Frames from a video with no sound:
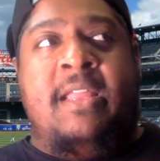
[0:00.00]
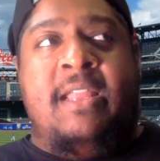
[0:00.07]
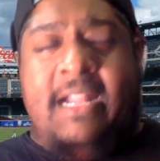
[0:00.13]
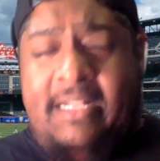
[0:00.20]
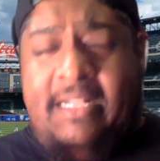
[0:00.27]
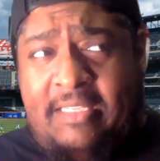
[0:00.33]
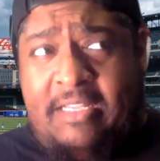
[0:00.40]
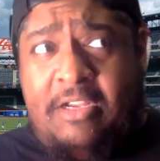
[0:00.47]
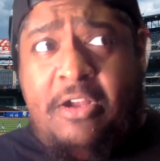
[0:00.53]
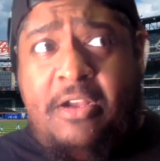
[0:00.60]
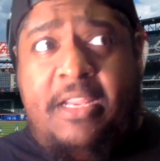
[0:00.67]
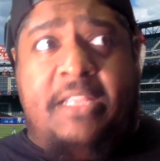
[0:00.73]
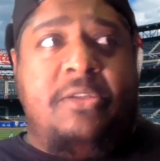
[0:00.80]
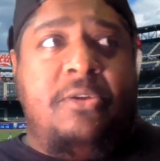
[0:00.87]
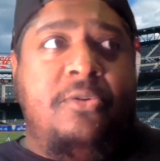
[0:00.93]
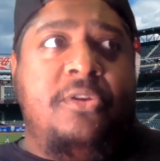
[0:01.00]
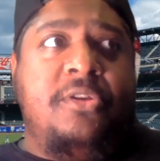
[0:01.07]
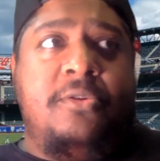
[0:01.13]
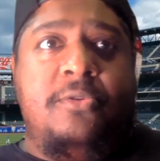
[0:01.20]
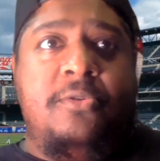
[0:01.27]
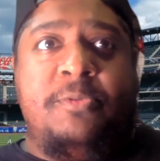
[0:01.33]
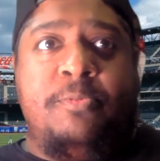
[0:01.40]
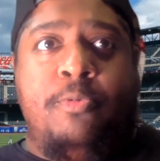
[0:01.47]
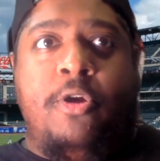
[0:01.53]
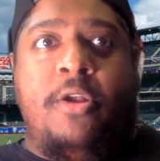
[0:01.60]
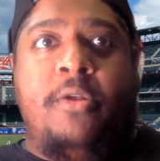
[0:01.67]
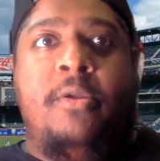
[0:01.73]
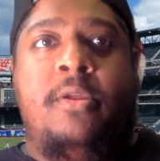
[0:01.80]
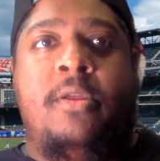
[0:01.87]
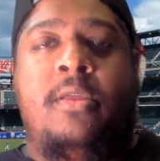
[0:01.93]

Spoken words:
It's the goody two-shoes sport.